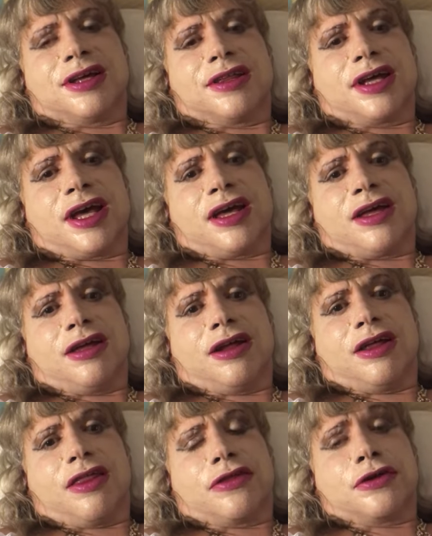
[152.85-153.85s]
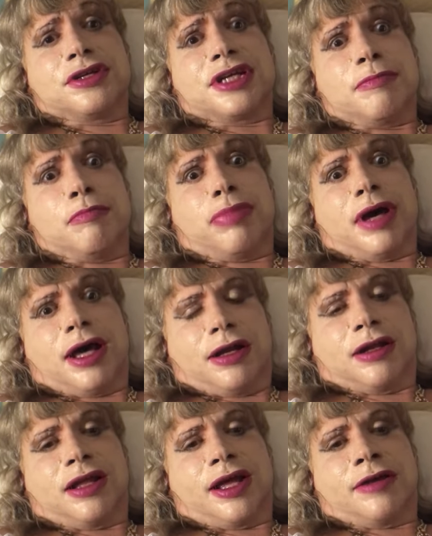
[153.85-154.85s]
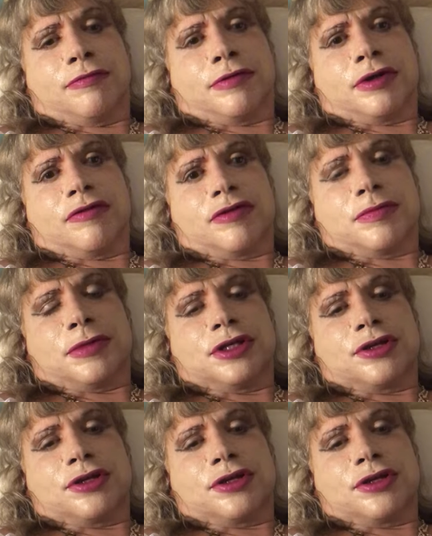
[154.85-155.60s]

The guy throws a bottle at one of them.